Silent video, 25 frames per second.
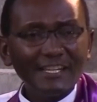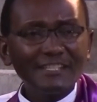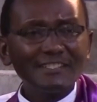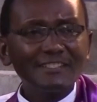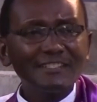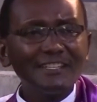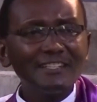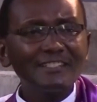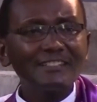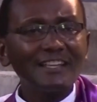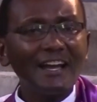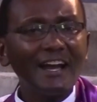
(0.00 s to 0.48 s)

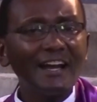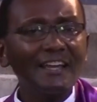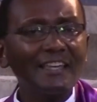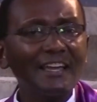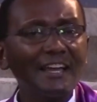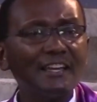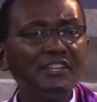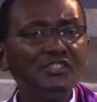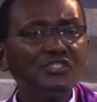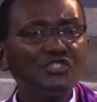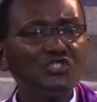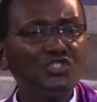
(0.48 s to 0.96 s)
his
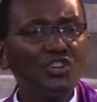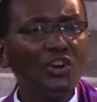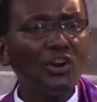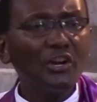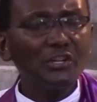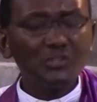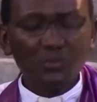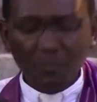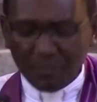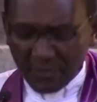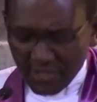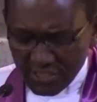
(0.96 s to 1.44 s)
desire, his
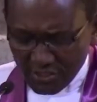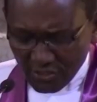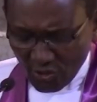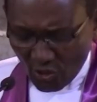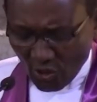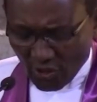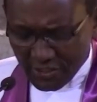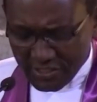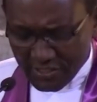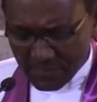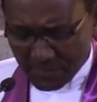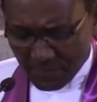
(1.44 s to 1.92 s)
joy to be in
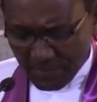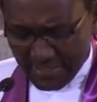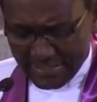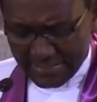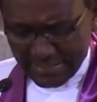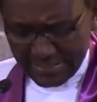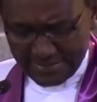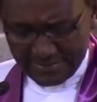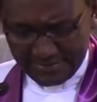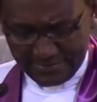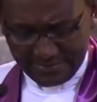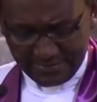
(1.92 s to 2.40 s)
God's
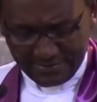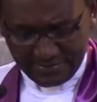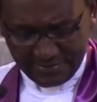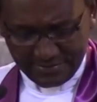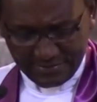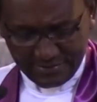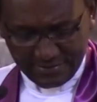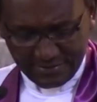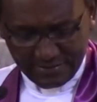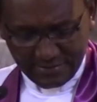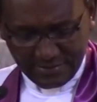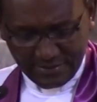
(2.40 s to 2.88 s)
presence.
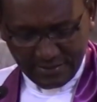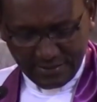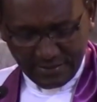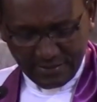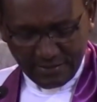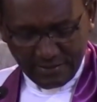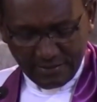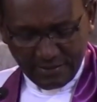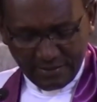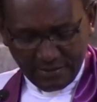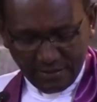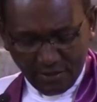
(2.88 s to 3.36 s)

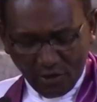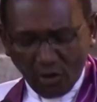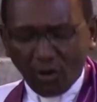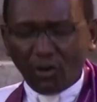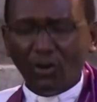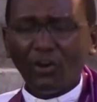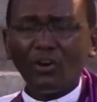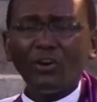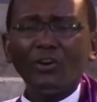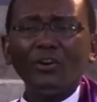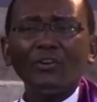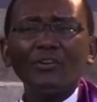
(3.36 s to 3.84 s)

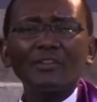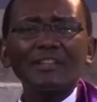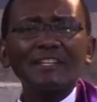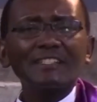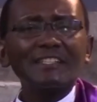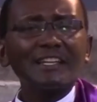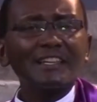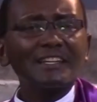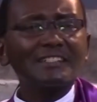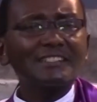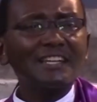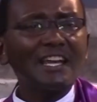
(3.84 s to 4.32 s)
All
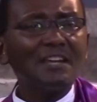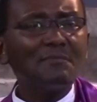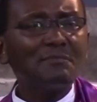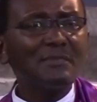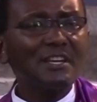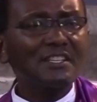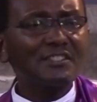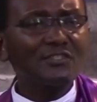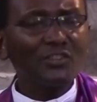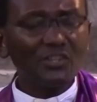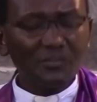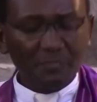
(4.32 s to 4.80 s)
that other time
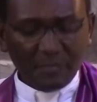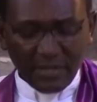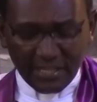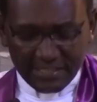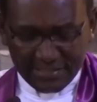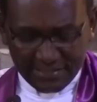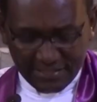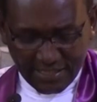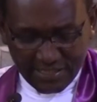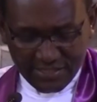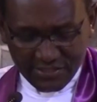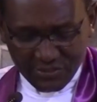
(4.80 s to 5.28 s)
does not
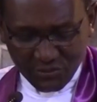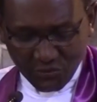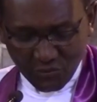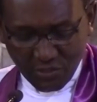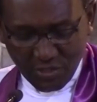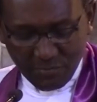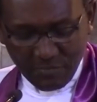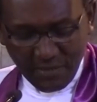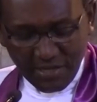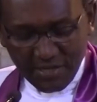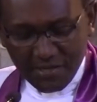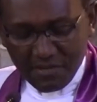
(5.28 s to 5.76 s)
make sense to
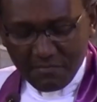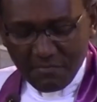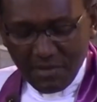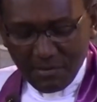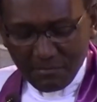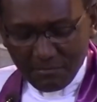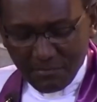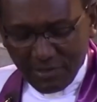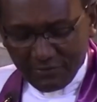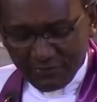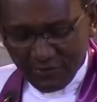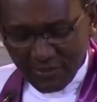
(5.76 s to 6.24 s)
him. And
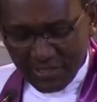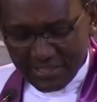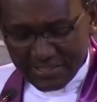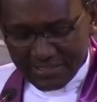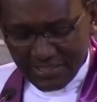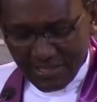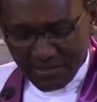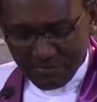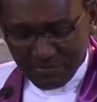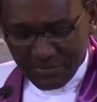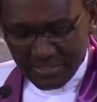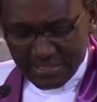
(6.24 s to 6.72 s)
remember, for the
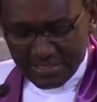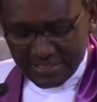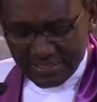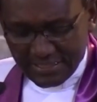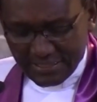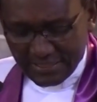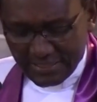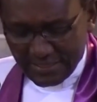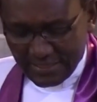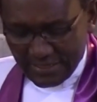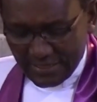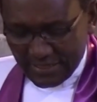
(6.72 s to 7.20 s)
psalmist,
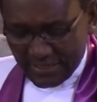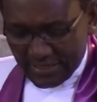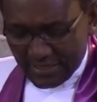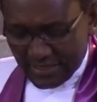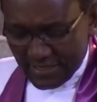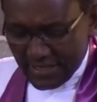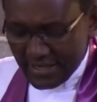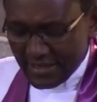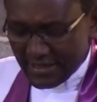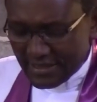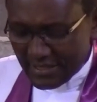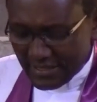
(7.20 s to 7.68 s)

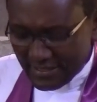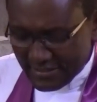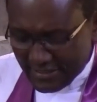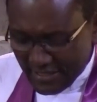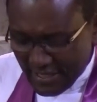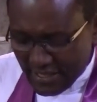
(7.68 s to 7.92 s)
in the